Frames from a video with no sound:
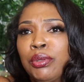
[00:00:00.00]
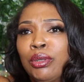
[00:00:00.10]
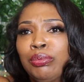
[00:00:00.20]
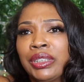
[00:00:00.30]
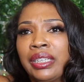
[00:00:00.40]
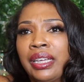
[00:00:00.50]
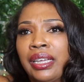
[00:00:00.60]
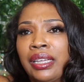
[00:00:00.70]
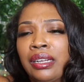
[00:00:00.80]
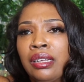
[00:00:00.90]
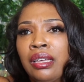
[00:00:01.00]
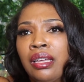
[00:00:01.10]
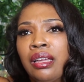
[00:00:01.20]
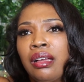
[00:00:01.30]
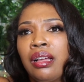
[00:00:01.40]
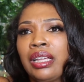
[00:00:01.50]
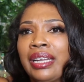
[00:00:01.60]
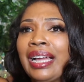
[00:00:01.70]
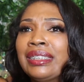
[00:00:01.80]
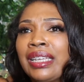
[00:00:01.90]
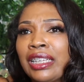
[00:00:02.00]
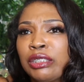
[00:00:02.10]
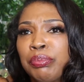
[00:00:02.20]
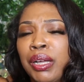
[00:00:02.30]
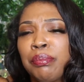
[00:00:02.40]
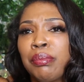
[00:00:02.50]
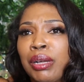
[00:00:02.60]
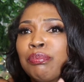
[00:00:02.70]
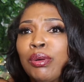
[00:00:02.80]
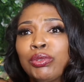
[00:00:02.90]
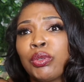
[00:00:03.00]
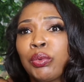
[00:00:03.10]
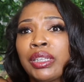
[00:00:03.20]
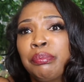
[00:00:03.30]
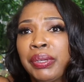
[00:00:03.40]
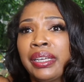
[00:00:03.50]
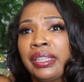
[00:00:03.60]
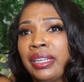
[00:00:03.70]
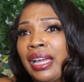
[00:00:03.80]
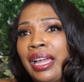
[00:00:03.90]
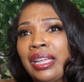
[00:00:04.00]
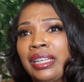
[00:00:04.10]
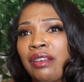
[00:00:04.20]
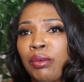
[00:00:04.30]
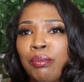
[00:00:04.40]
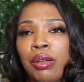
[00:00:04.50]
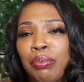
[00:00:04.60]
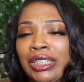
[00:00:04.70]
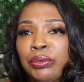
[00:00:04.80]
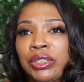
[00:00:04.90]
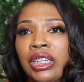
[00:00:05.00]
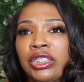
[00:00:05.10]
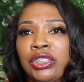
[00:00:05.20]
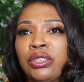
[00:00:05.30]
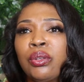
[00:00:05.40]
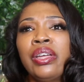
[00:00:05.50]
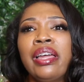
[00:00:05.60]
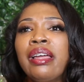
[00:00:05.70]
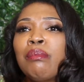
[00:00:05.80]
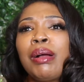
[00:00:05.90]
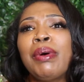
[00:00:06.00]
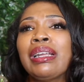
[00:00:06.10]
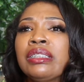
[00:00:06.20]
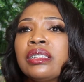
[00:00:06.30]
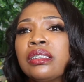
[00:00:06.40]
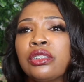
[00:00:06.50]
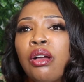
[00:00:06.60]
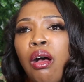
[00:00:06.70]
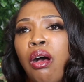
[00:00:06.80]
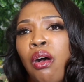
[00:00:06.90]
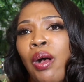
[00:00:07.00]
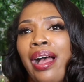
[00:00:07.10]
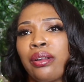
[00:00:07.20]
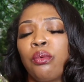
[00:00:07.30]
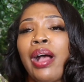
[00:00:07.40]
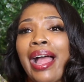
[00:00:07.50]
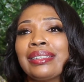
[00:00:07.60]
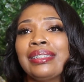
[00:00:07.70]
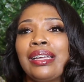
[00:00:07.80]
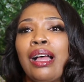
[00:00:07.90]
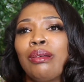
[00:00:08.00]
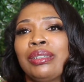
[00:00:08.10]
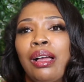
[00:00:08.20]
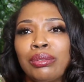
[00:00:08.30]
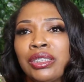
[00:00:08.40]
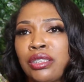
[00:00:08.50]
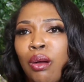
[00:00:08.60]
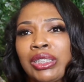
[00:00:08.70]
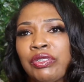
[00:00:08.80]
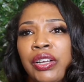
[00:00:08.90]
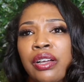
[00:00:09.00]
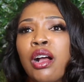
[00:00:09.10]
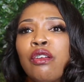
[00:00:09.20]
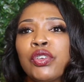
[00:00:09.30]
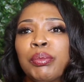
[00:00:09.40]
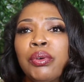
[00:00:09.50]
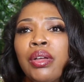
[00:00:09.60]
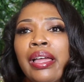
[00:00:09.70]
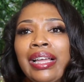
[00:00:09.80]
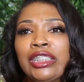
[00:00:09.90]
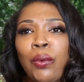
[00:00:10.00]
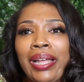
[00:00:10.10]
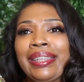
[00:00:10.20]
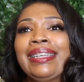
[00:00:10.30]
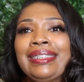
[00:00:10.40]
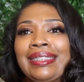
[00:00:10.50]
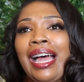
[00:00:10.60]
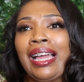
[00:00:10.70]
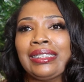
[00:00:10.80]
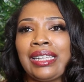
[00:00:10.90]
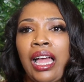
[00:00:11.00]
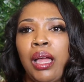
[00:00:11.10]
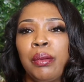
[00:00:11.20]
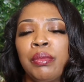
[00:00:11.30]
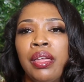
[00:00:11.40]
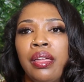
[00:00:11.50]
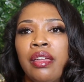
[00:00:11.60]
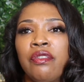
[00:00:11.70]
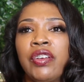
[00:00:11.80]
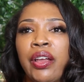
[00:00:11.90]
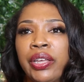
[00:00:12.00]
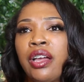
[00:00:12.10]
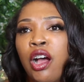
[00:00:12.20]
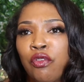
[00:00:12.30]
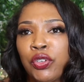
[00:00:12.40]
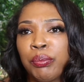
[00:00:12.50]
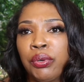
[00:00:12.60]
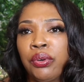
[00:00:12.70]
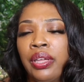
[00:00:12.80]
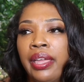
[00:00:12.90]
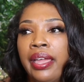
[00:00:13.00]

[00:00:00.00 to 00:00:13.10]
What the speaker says: boobs and a nice size butt, but my boobs were really big, and then I had to have a breast reduction. So my body just looked all out of whack, and I was just always very uncomfortable. So at this size, I'm very comfortable.